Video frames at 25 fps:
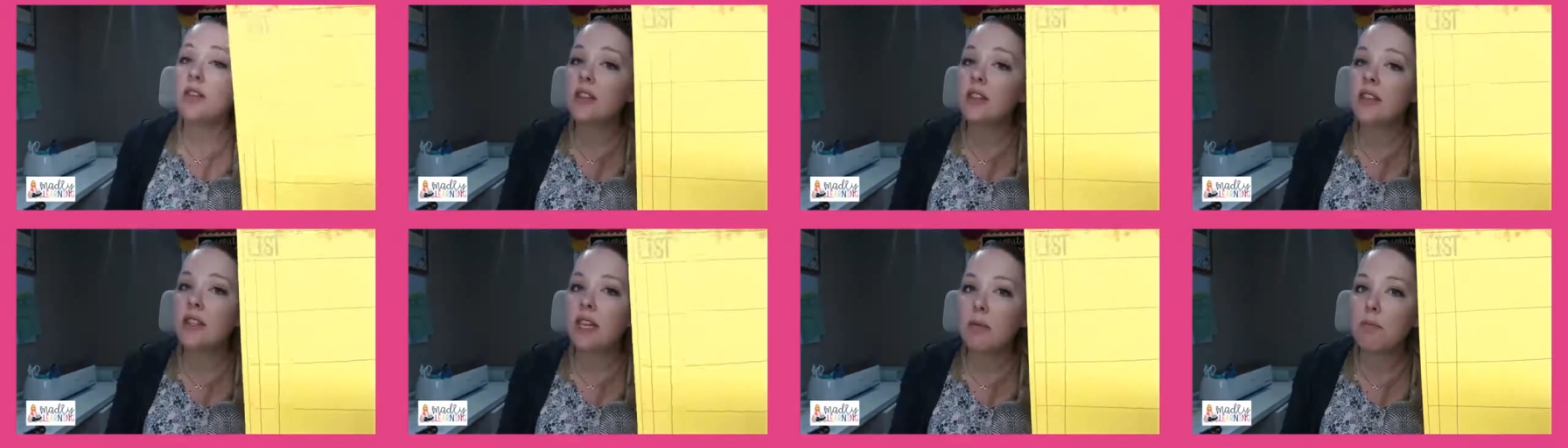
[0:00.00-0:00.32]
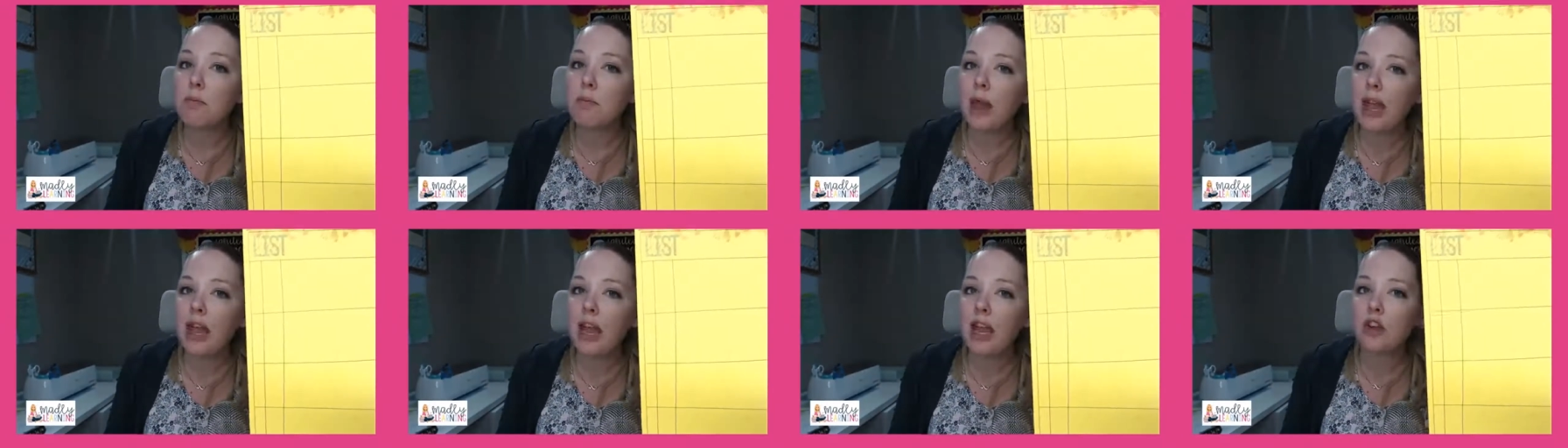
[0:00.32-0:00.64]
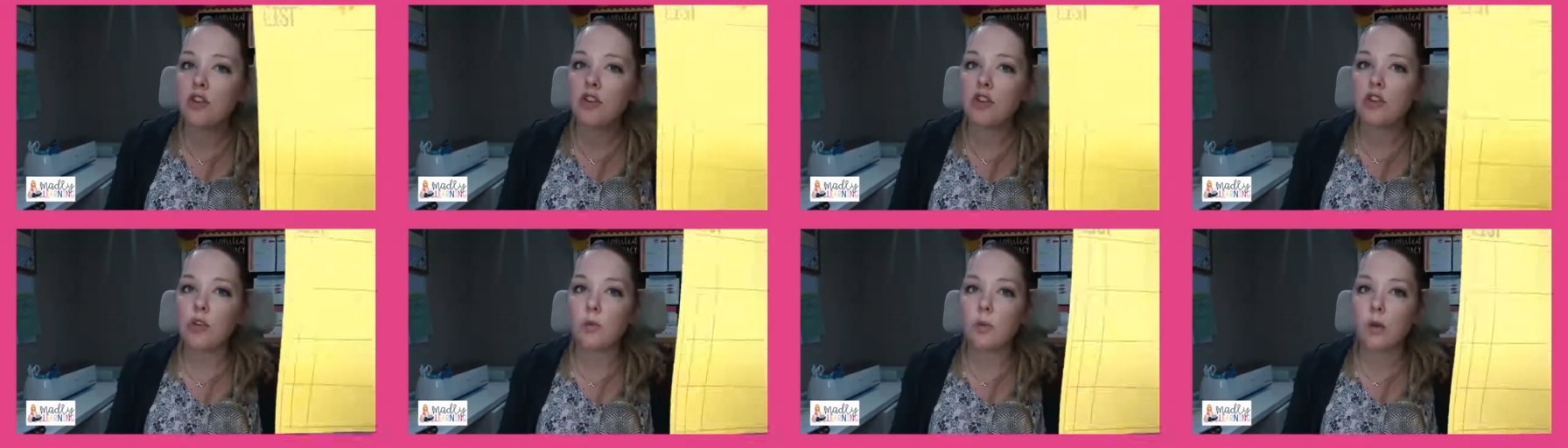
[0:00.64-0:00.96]
the same
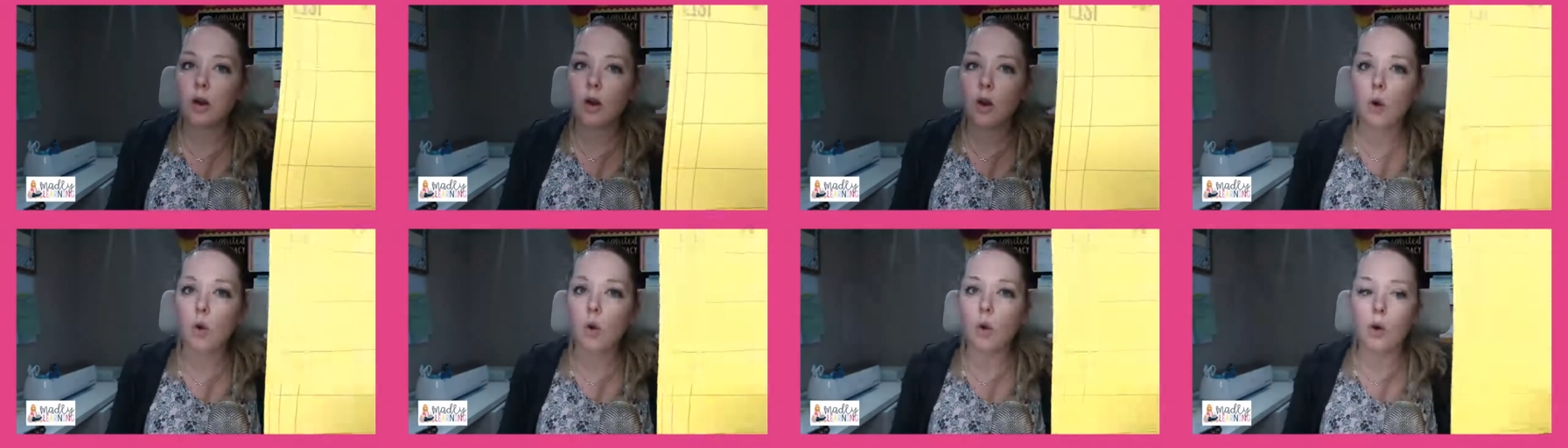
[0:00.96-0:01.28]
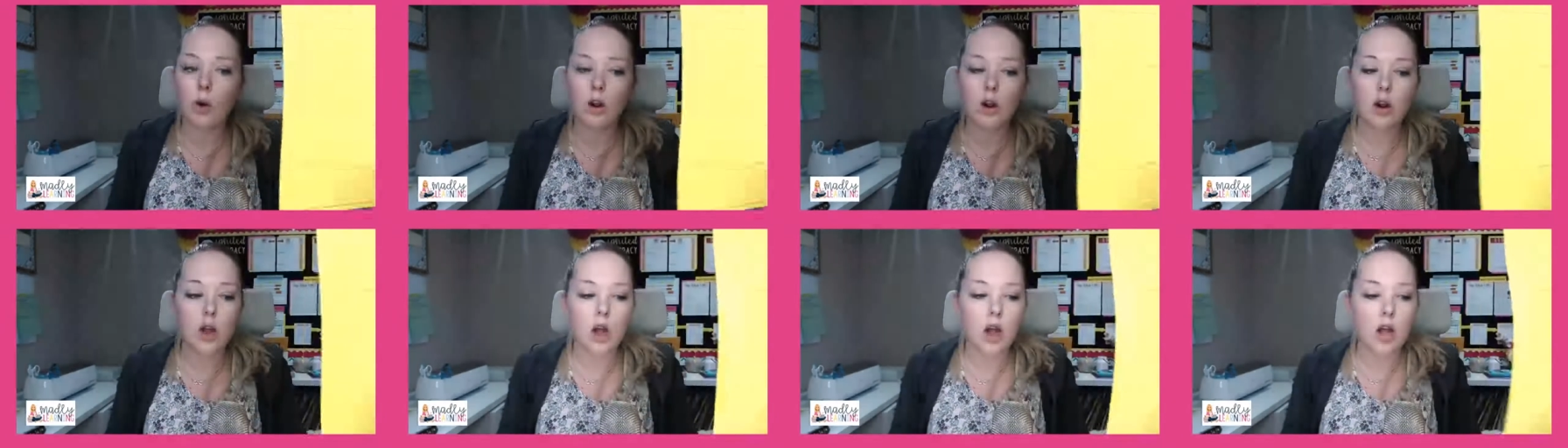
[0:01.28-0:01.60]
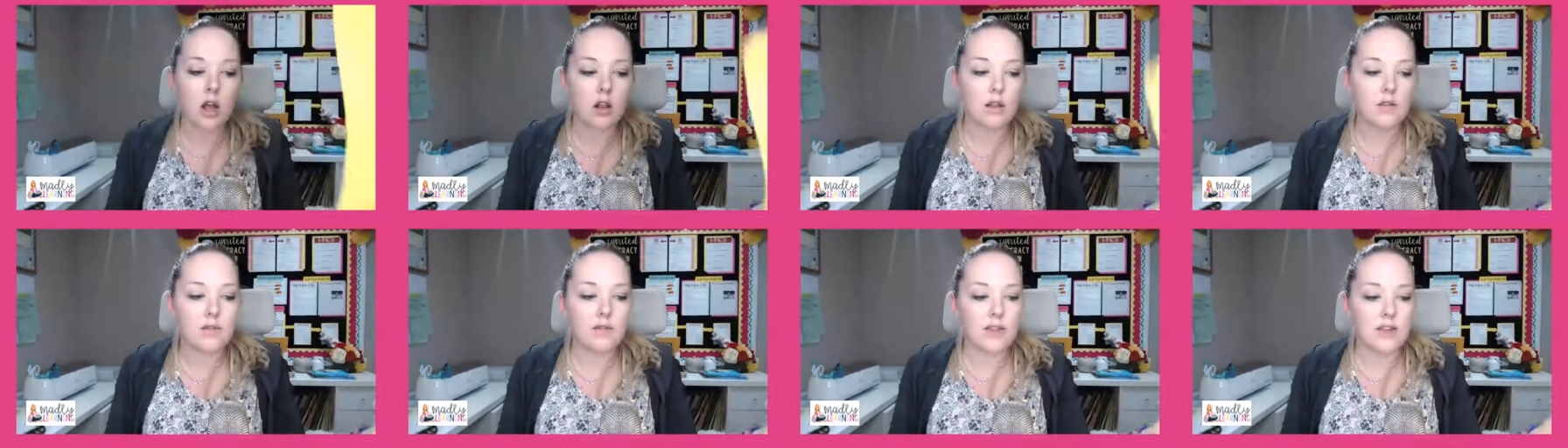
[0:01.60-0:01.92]
page to record
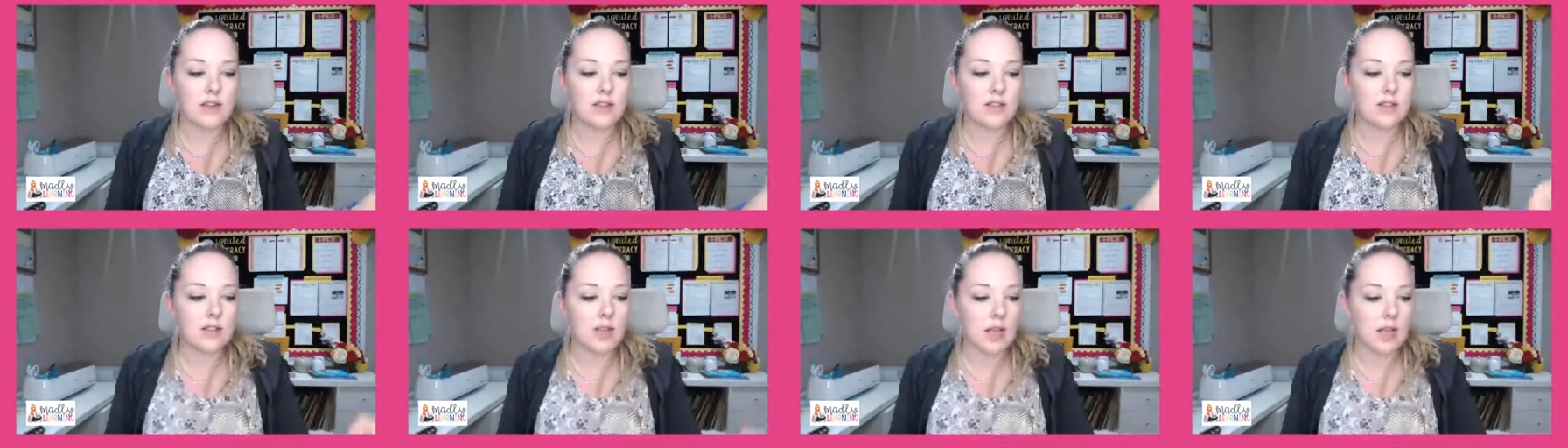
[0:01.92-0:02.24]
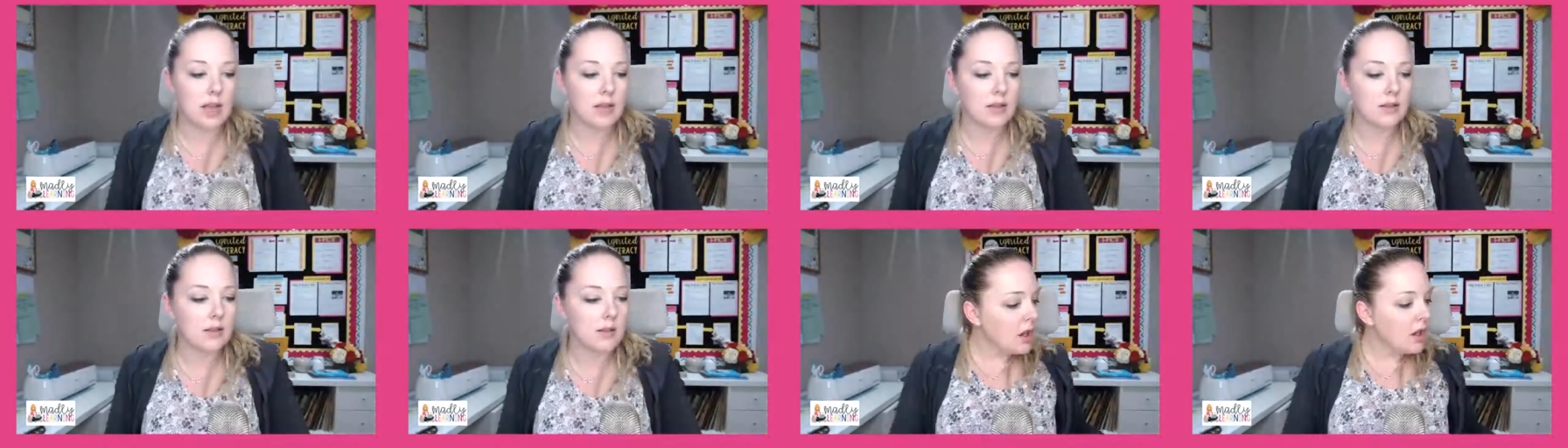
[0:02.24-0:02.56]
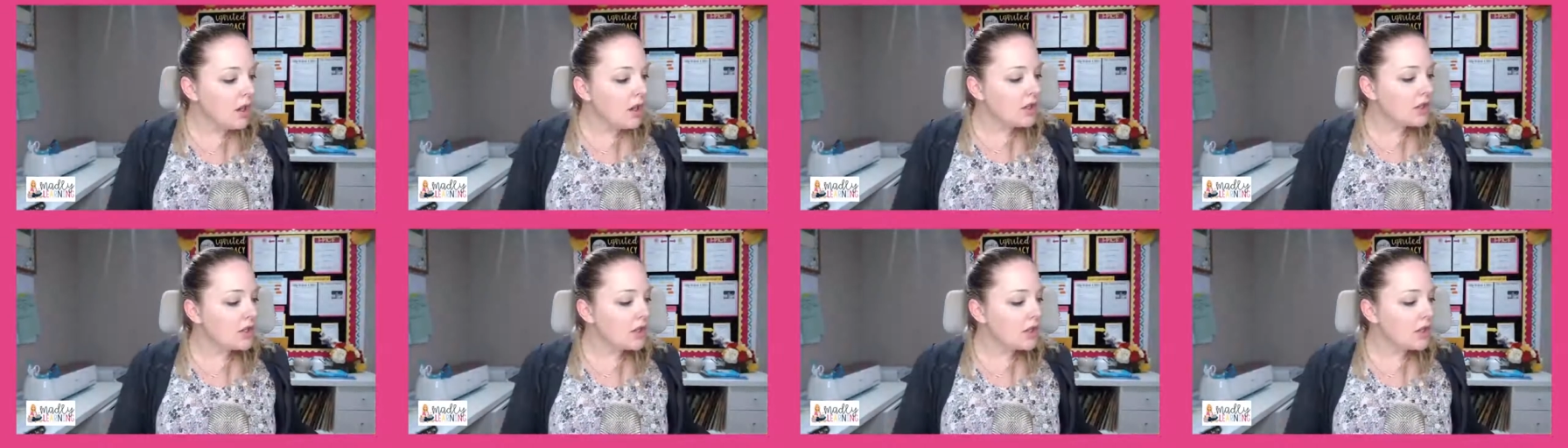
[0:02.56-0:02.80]
all of these things. So